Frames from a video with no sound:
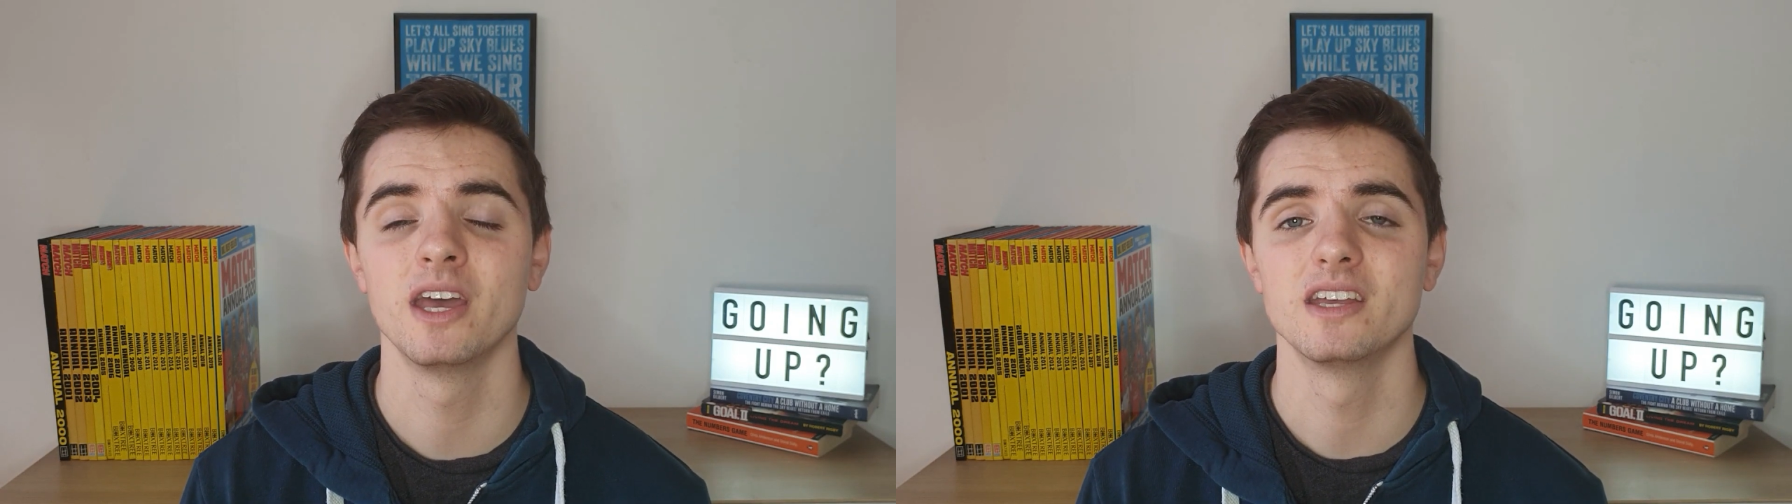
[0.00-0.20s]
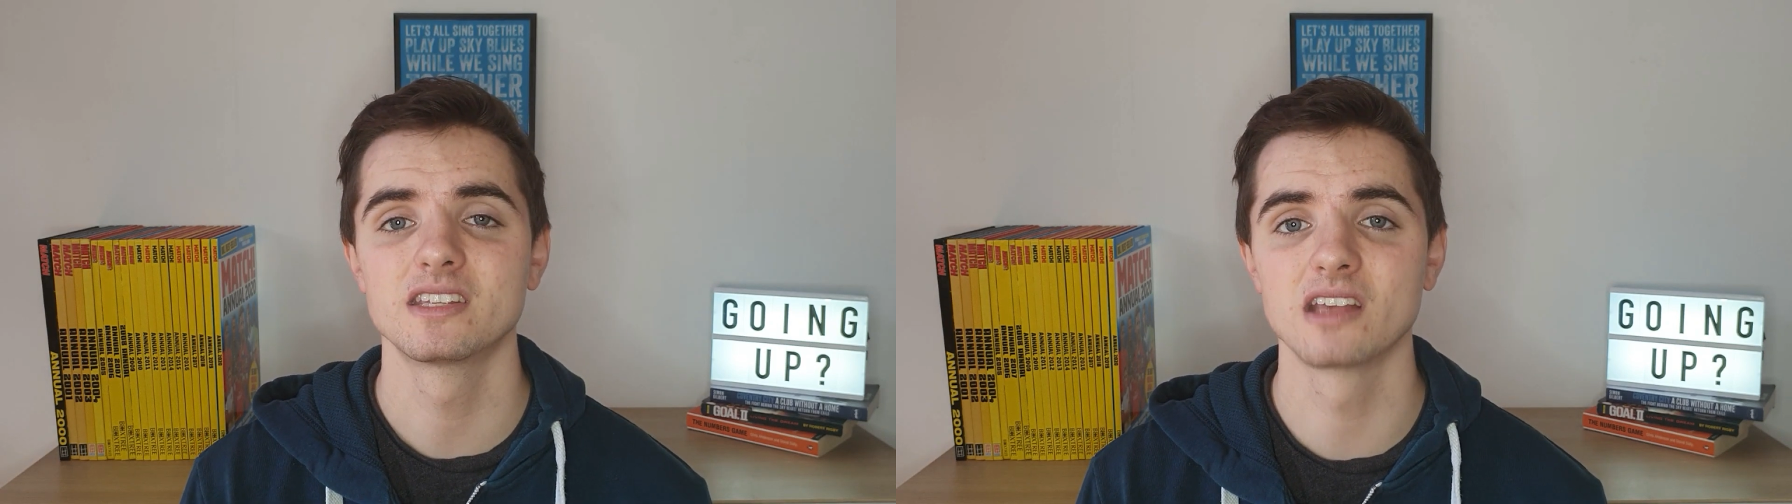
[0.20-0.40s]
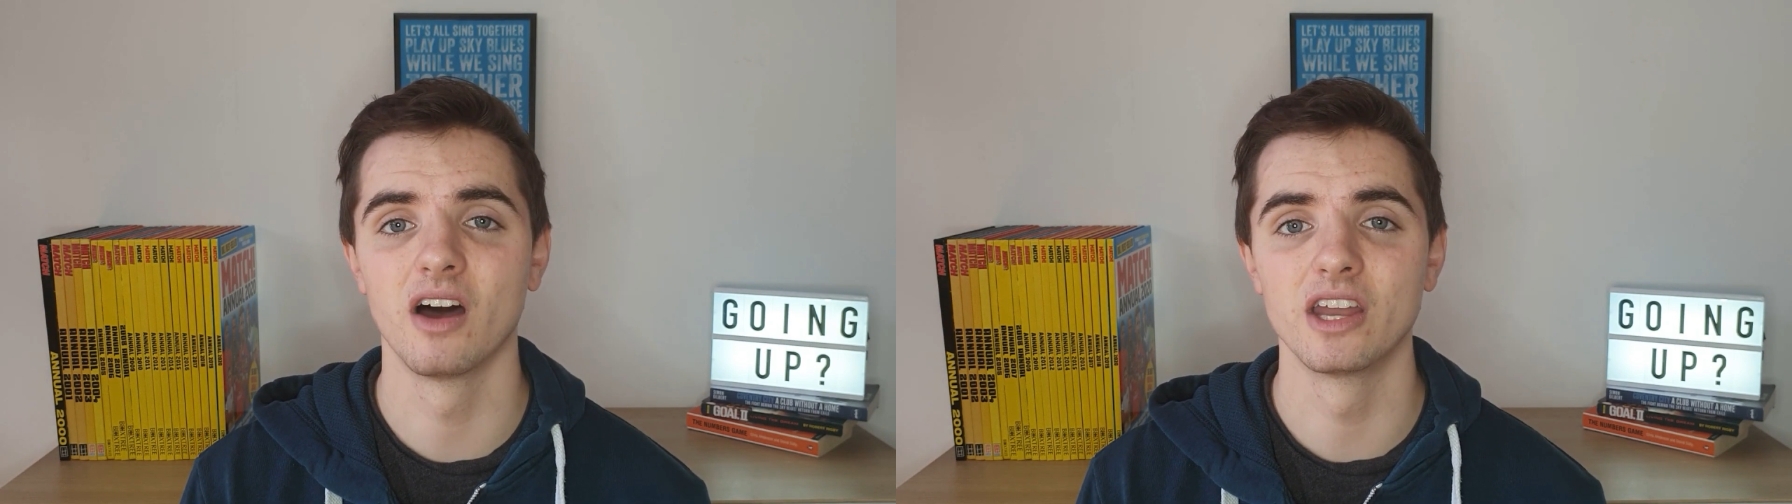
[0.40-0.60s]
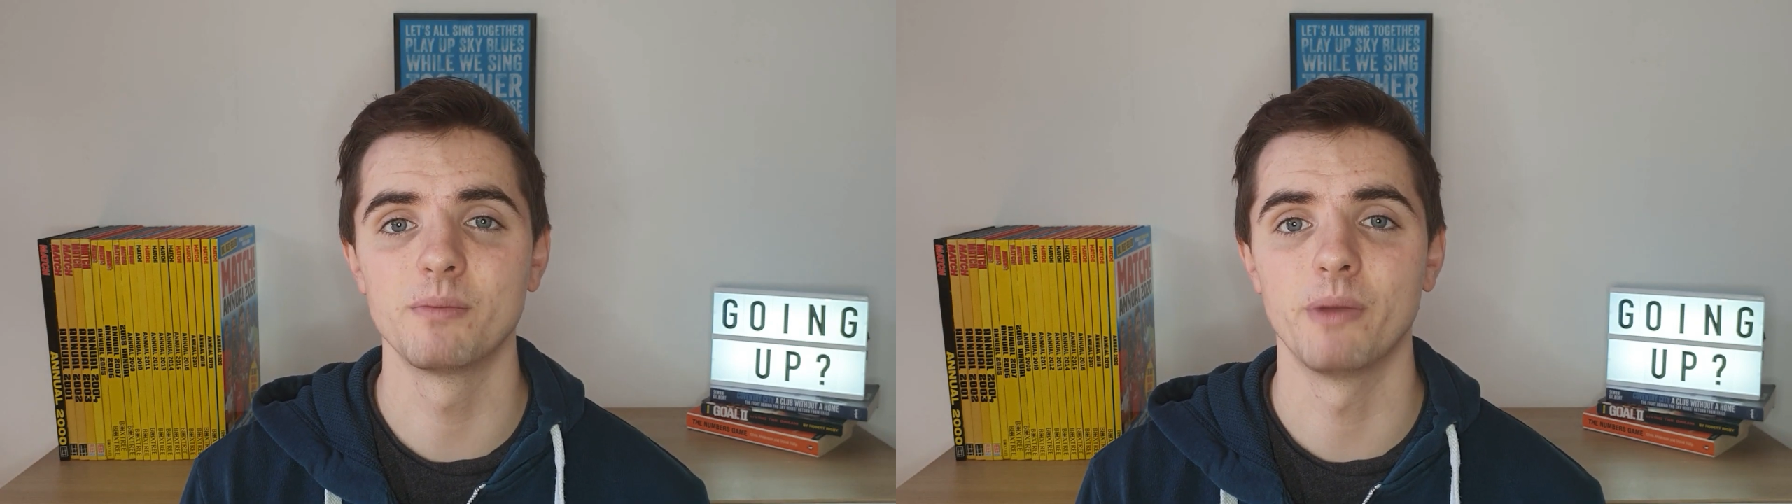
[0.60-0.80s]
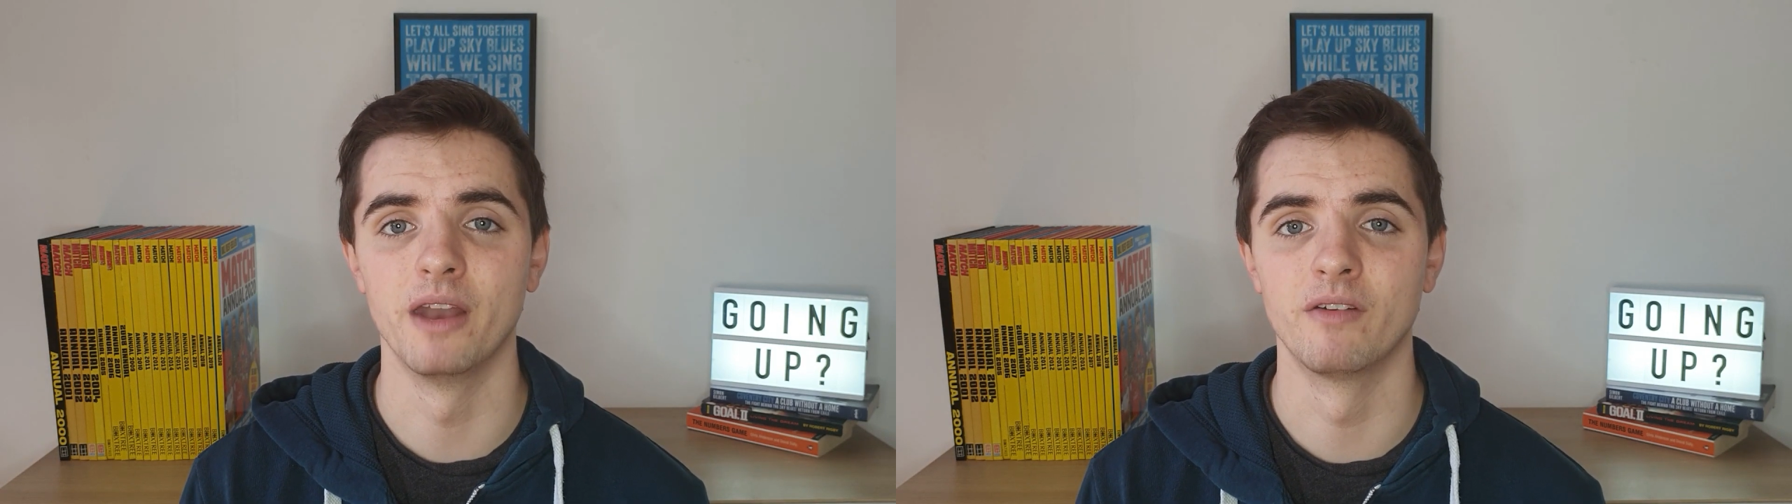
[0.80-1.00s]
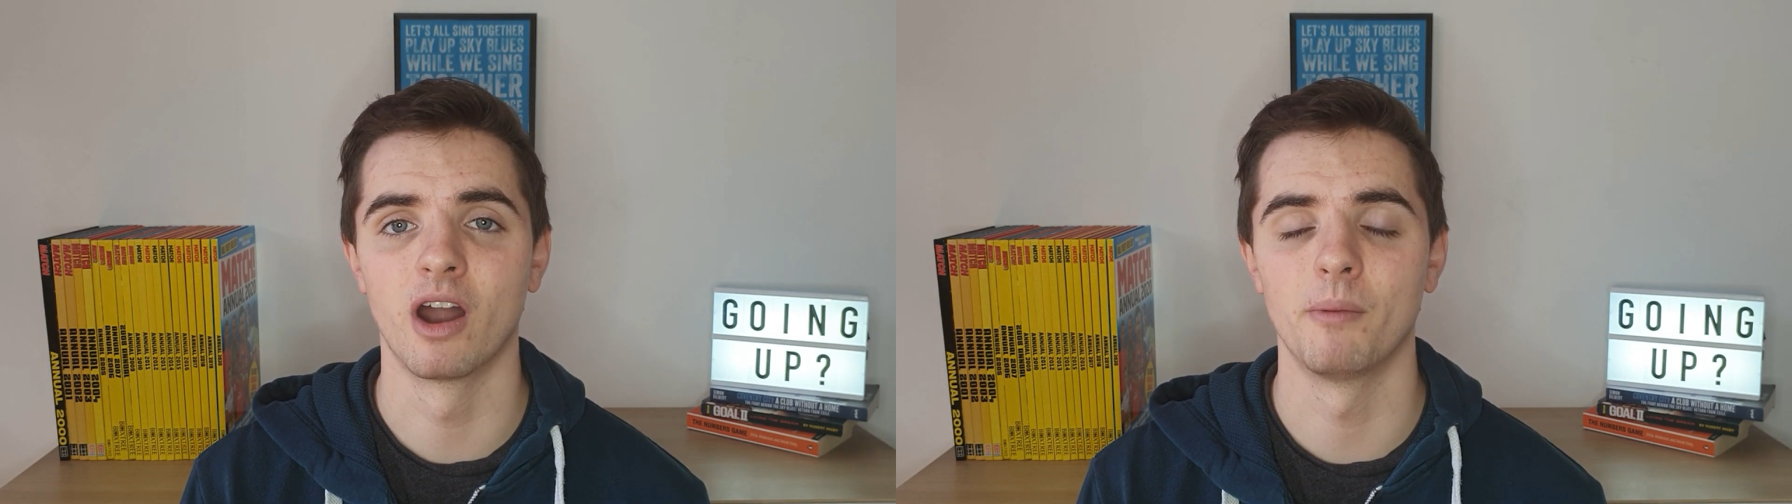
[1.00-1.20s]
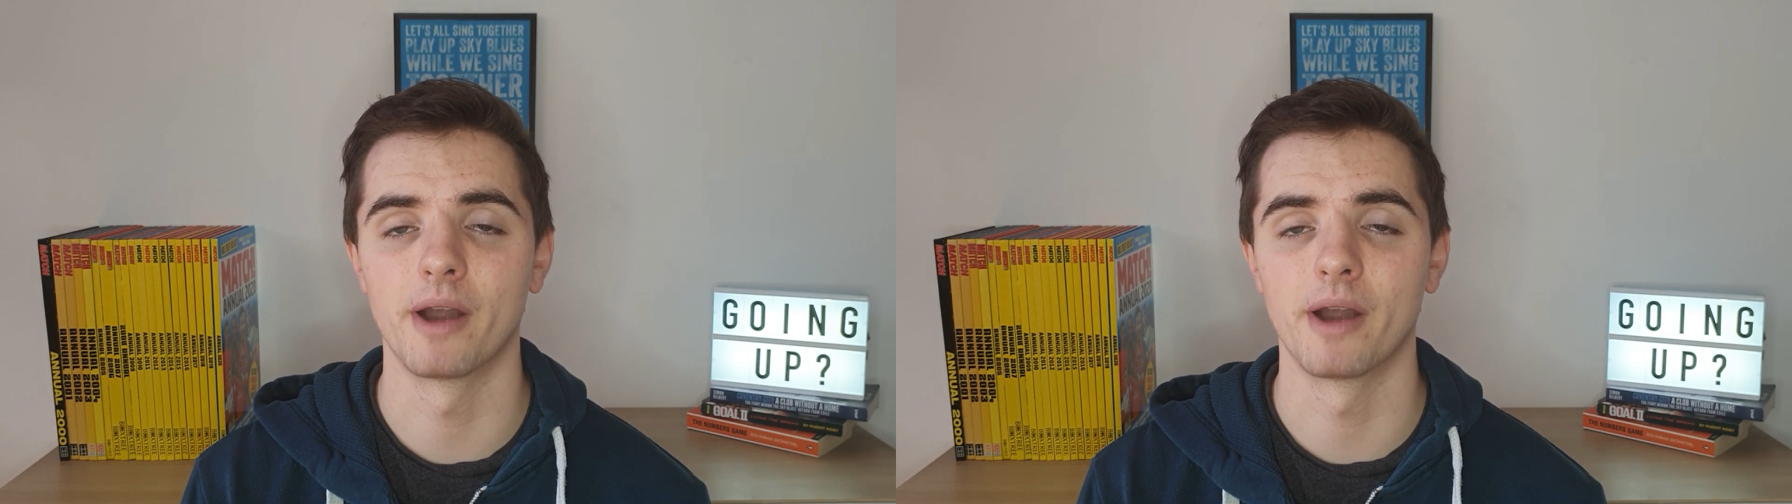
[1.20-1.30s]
side, Ben Rama.